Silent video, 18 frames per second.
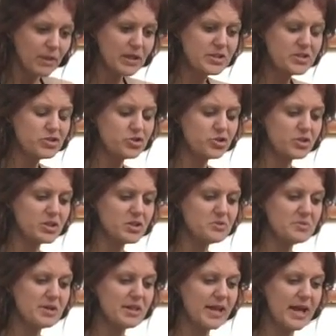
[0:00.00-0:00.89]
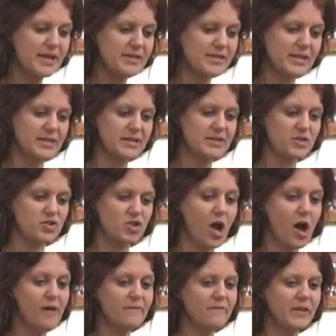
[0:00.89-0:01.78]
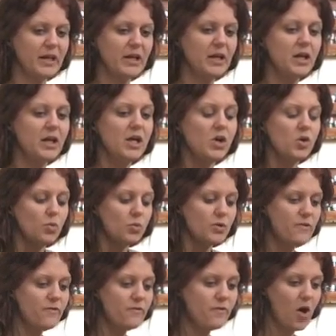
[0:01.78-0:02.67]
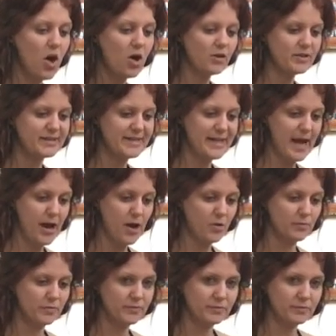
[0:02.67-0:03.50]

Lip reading: As soon as we let things soften, we fall down.